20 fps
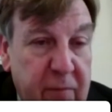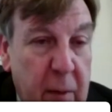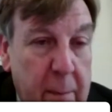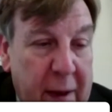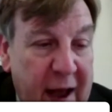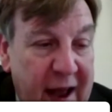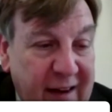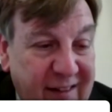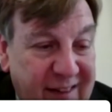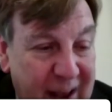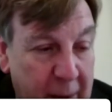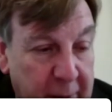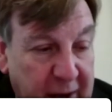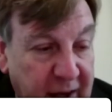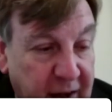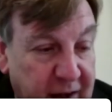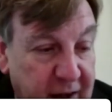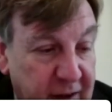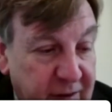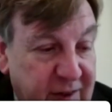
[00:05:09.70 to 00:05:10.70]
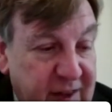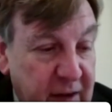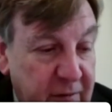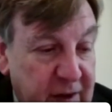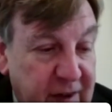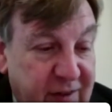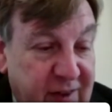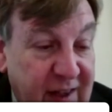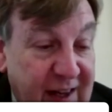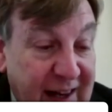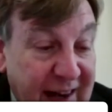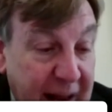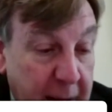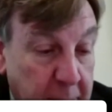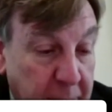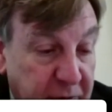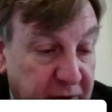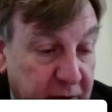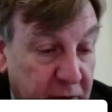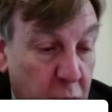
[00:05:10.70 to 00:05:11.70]
but the pandemic has given us a
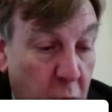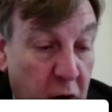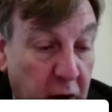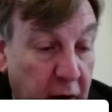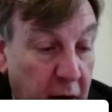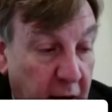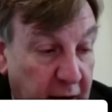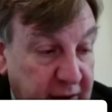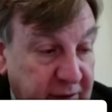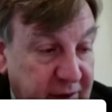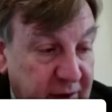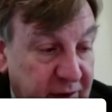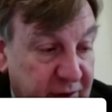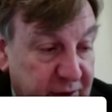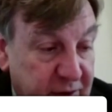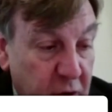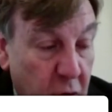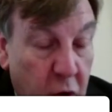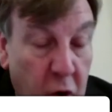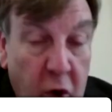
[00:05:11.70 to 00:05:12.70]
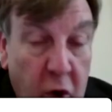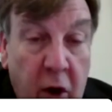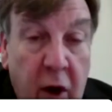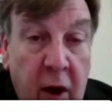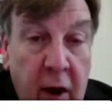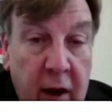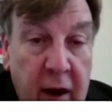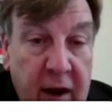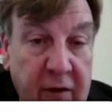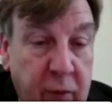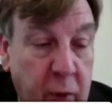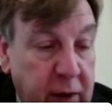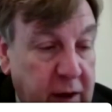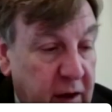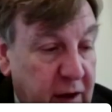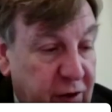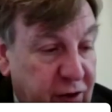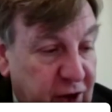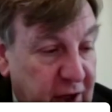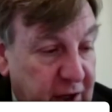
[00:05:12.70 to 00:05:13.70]
glimpse of what lies in store if we
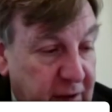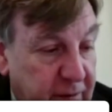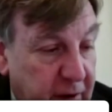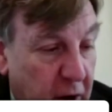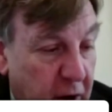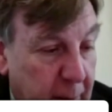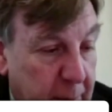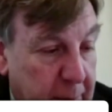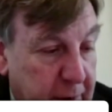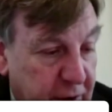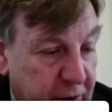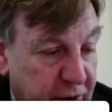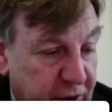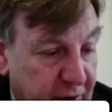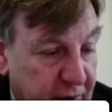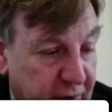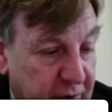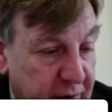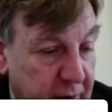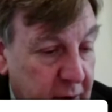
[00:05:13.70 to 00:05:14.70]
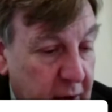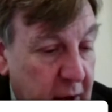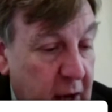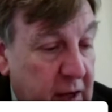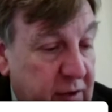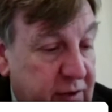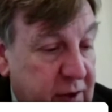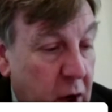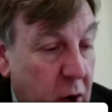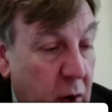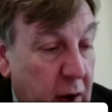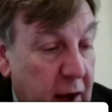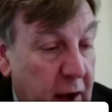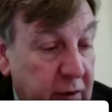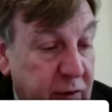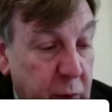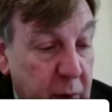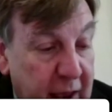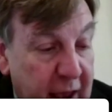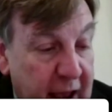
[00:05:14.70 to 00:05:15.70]
can achieve our ambitions. So,
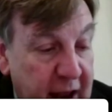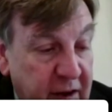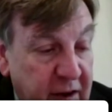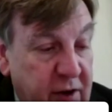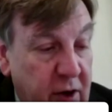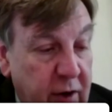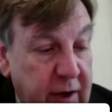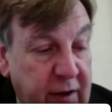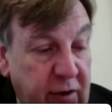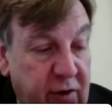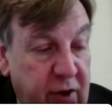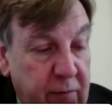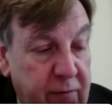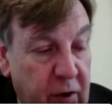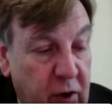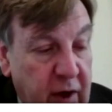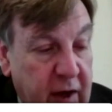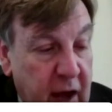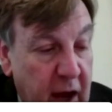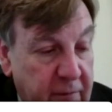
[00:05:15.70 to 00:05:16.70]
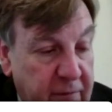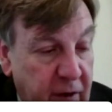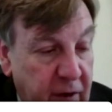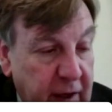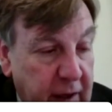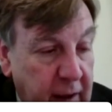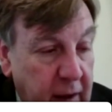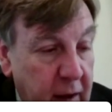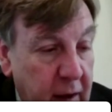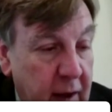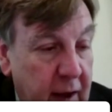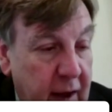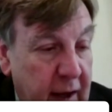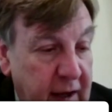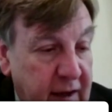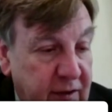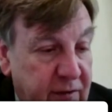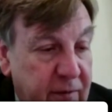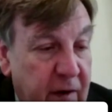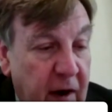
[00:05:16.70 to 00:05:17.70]
as we enter into the recovery,
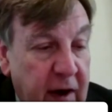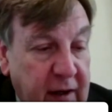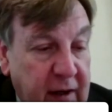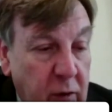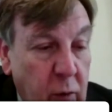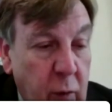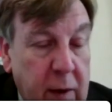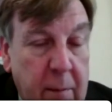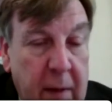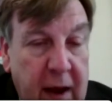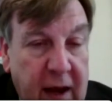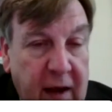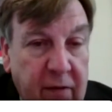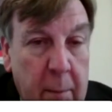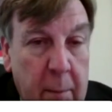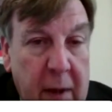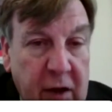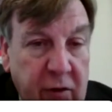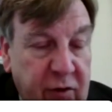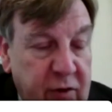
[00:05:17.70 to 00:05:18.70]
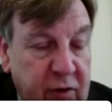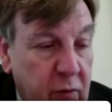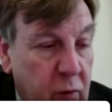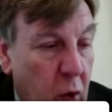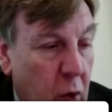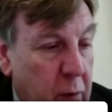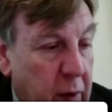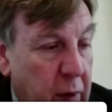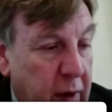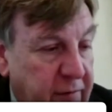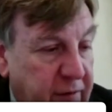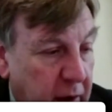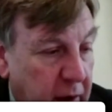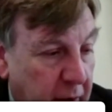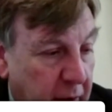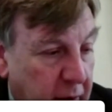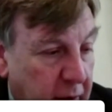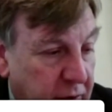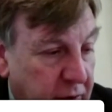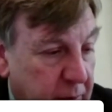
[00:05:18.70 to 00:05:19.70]
it is vital we make the most of what we have
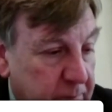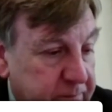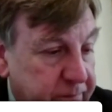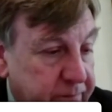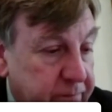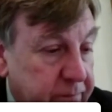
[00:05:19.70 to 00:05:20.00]
learned.